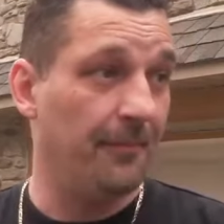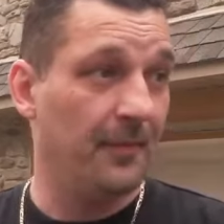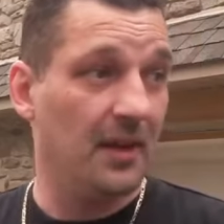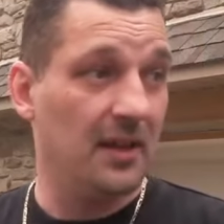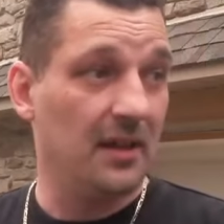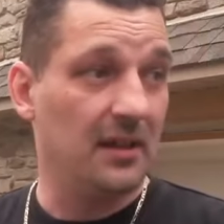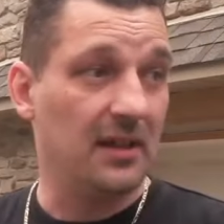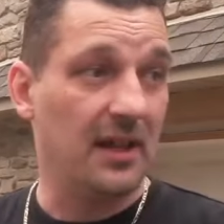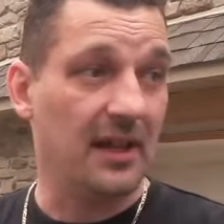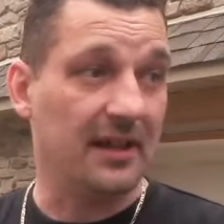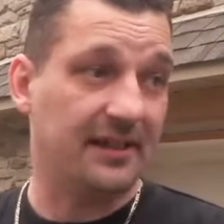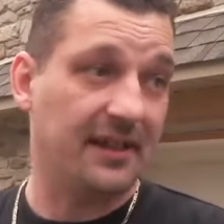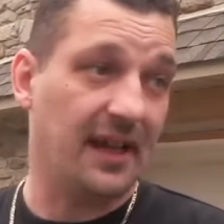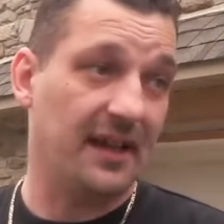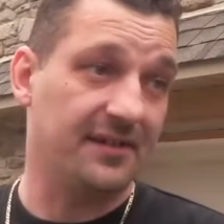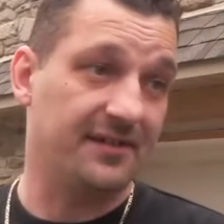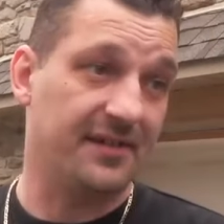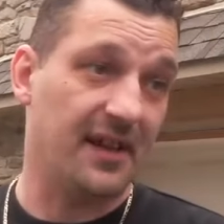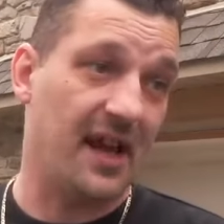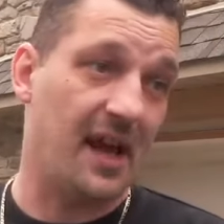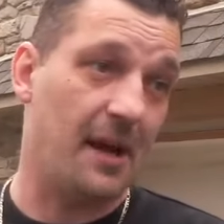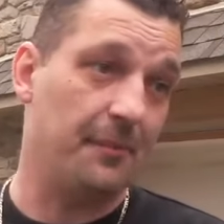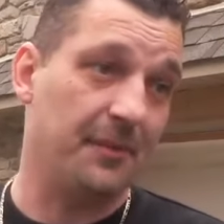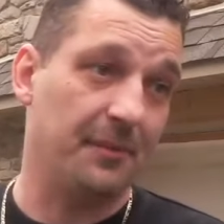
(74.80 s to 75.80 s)
Like they
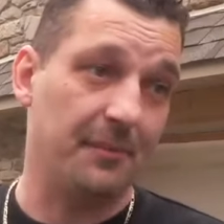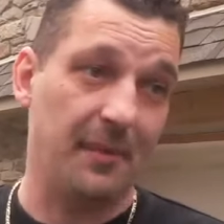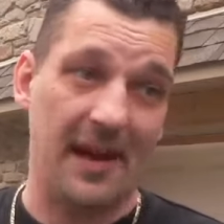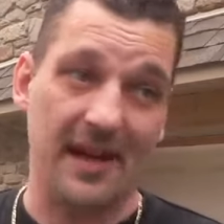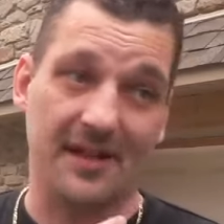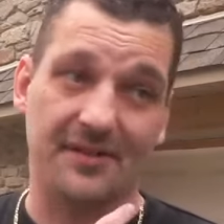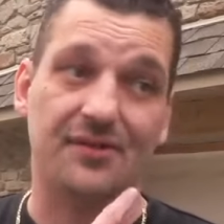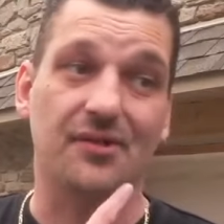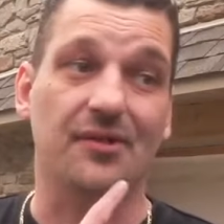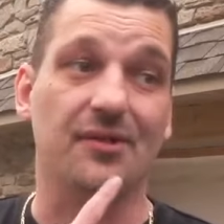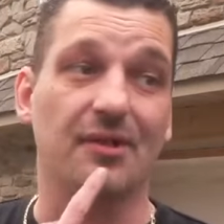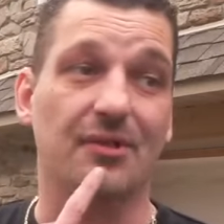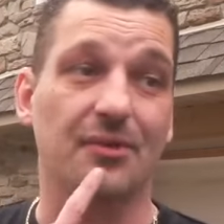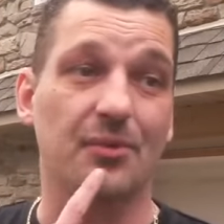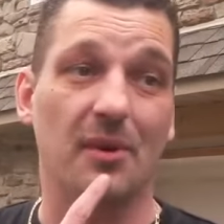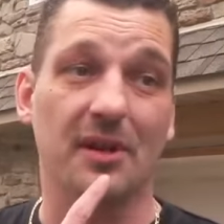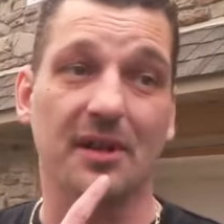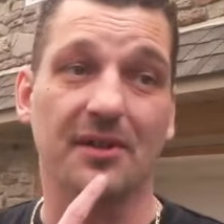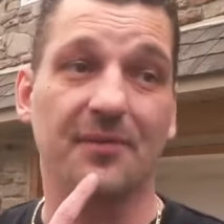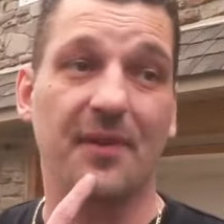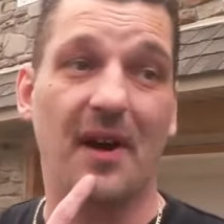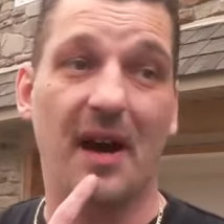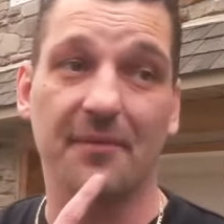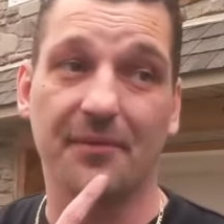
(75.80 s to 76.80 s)
say, I'm the master of the
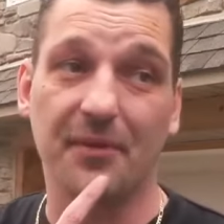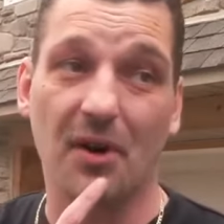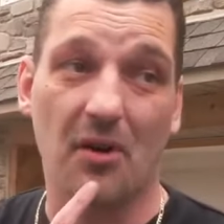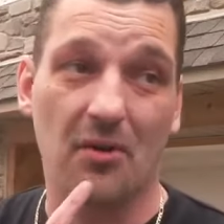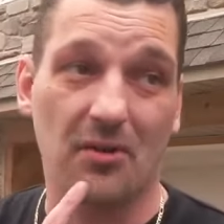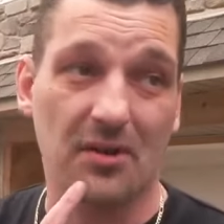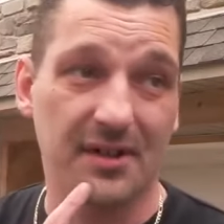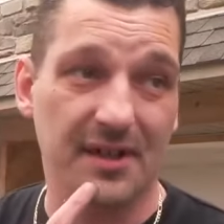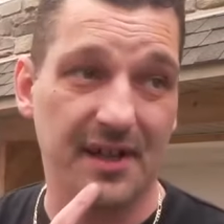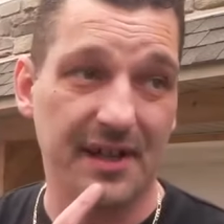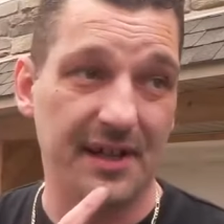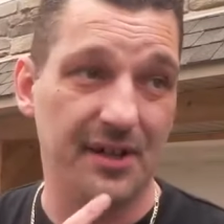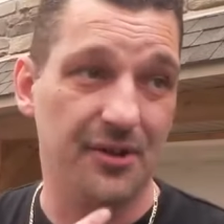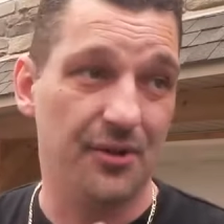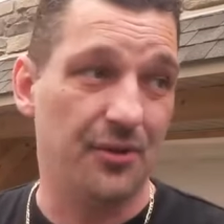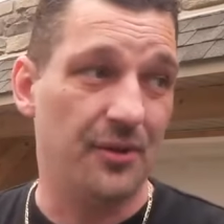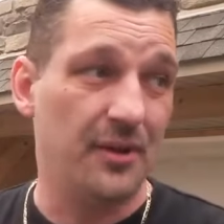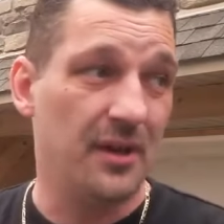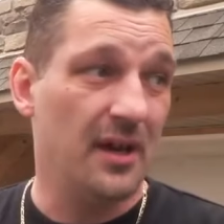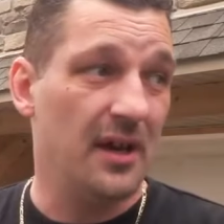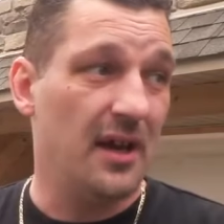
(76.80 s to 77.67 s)
$25 deal.